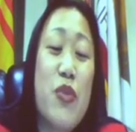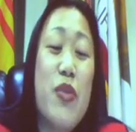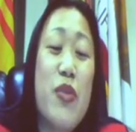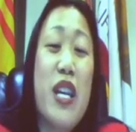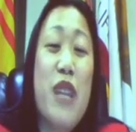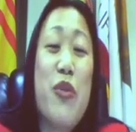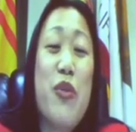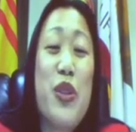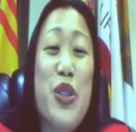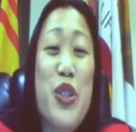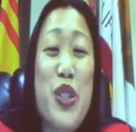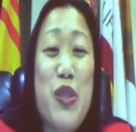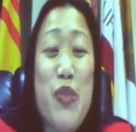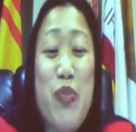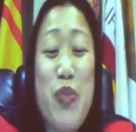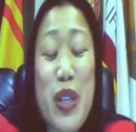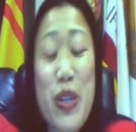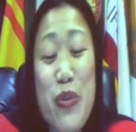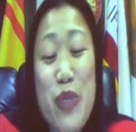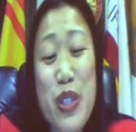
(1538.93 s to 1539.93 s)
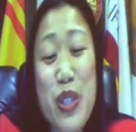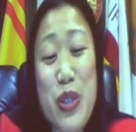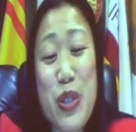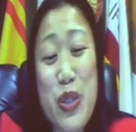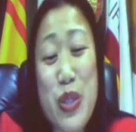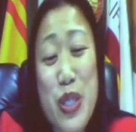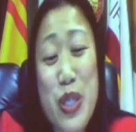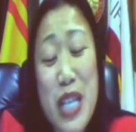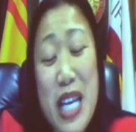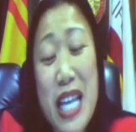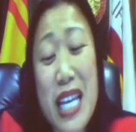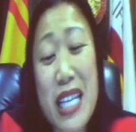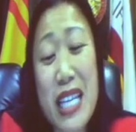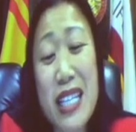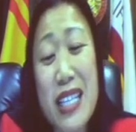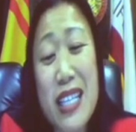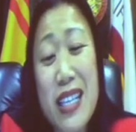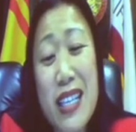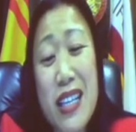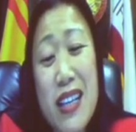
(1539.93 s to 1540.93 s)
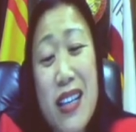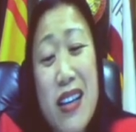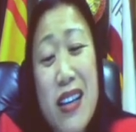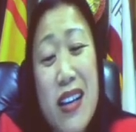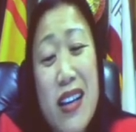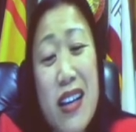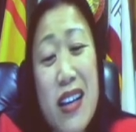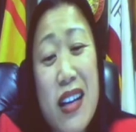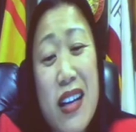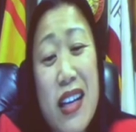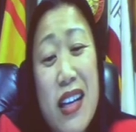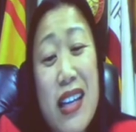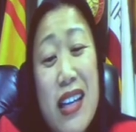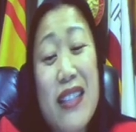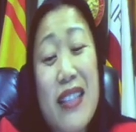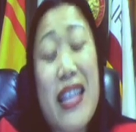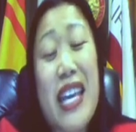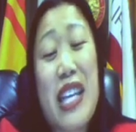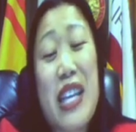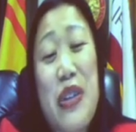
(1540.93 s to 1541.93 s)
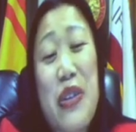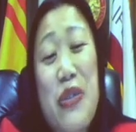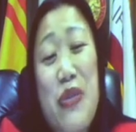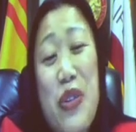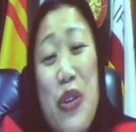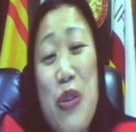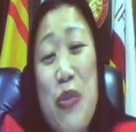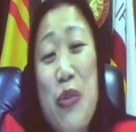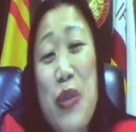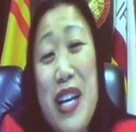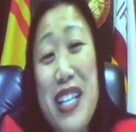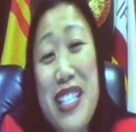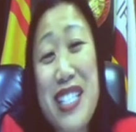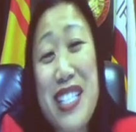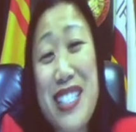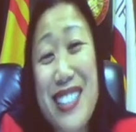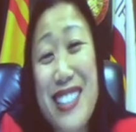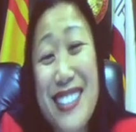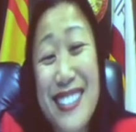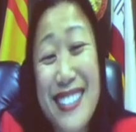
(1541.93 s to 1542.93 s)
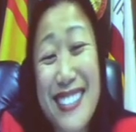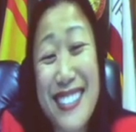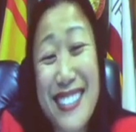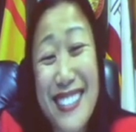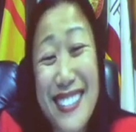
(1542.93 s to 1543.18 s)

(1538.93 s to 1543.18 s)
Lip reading: to be able to speak with you tonight. Thank you very much.